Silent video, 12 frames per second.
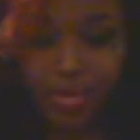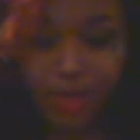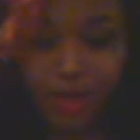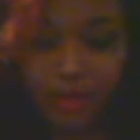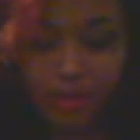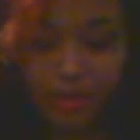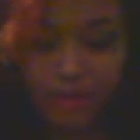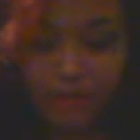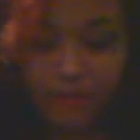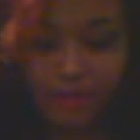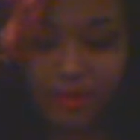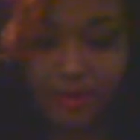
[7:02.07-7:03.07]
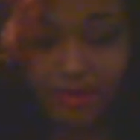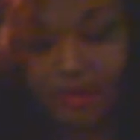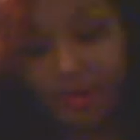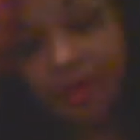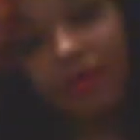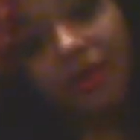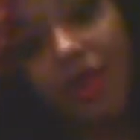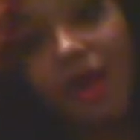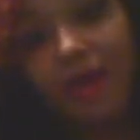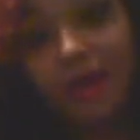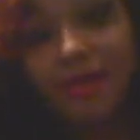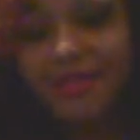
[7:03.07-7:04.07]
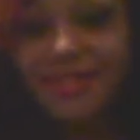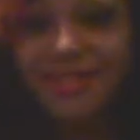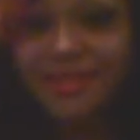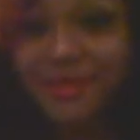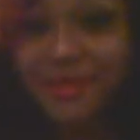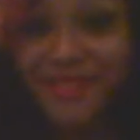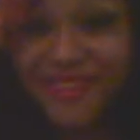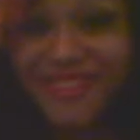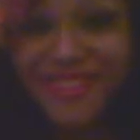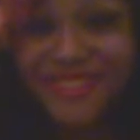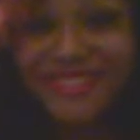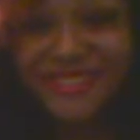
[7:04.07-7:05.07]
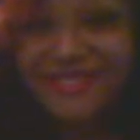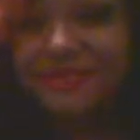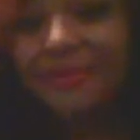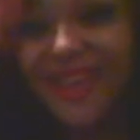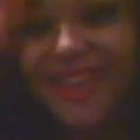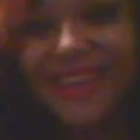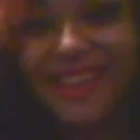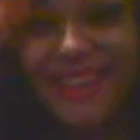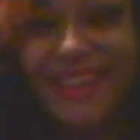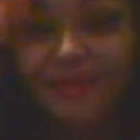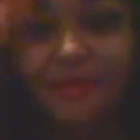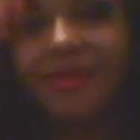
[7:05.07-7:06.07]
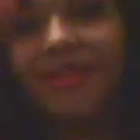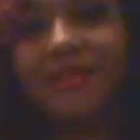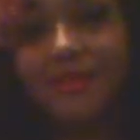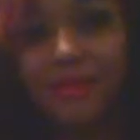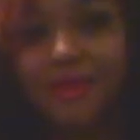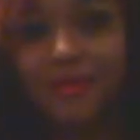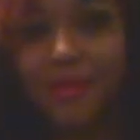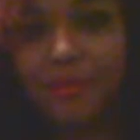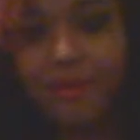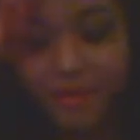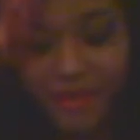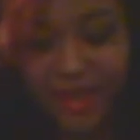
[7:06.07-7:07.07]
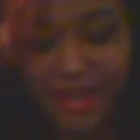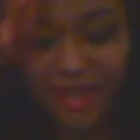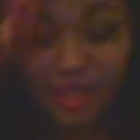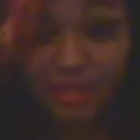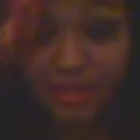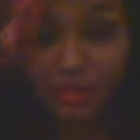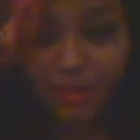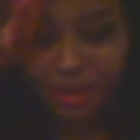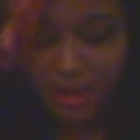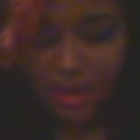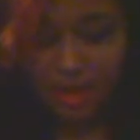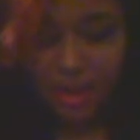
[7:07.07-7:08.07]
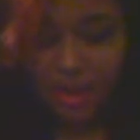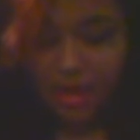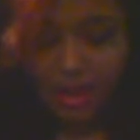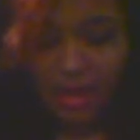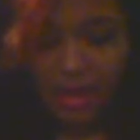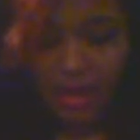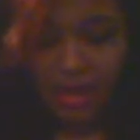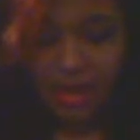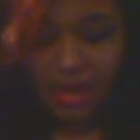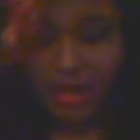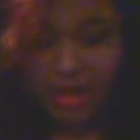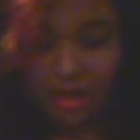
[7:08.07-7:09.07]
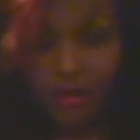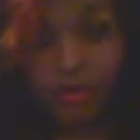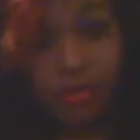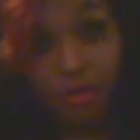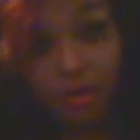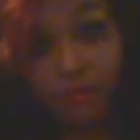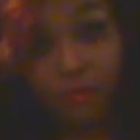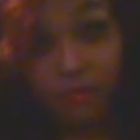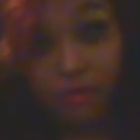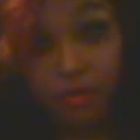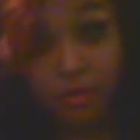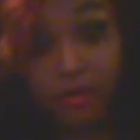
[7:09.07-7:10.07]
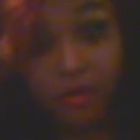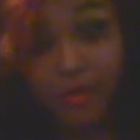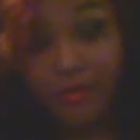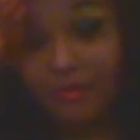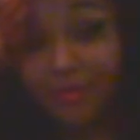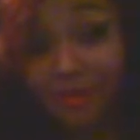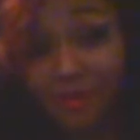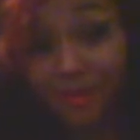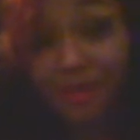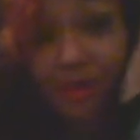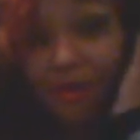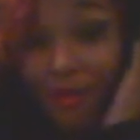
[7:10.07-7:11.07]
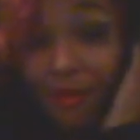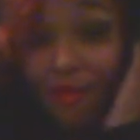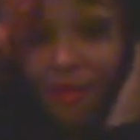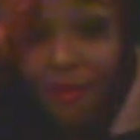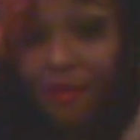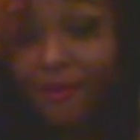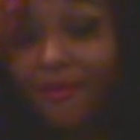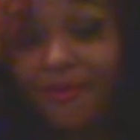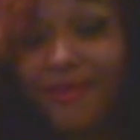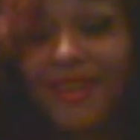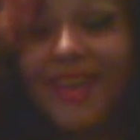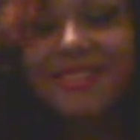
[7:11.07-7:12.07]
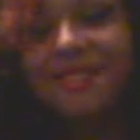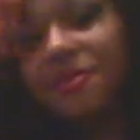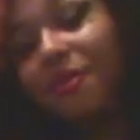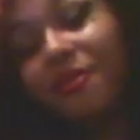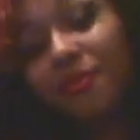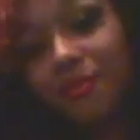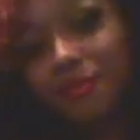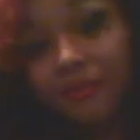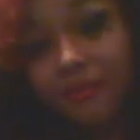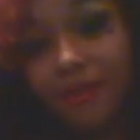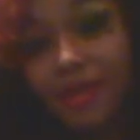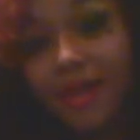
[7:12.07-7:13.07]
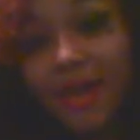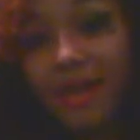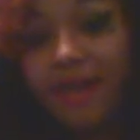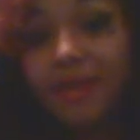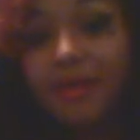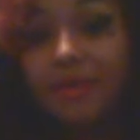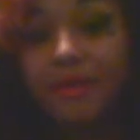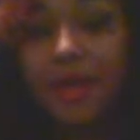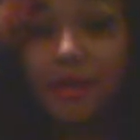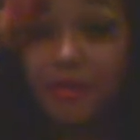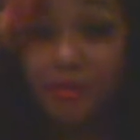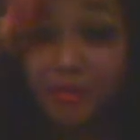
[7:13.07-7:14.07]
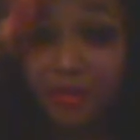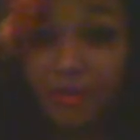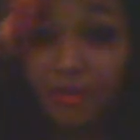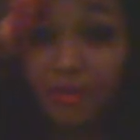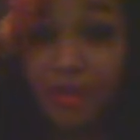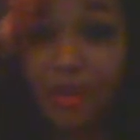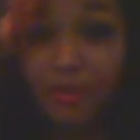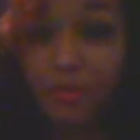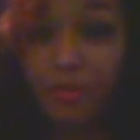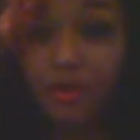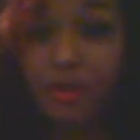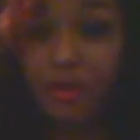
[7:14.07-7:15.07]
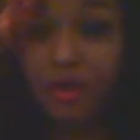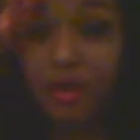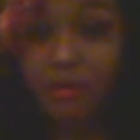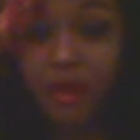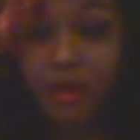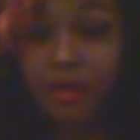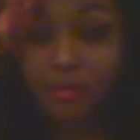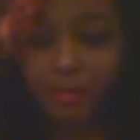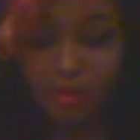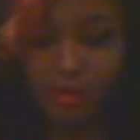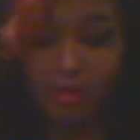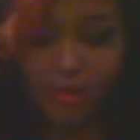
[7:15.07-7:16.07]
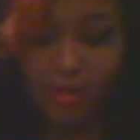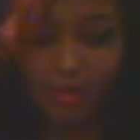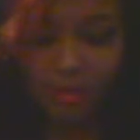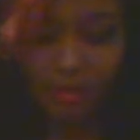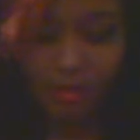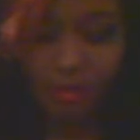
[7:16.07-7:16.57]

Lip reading: and stuff, and he's like, yeah, she's 3 and she's Bandit. Well, he didn't say his name, but he's like, yeah, she's 3. I write songs for her, and I'm just like, oh, I just thought that was adorable. Cause I don't know if it's just me, but when my chem does something really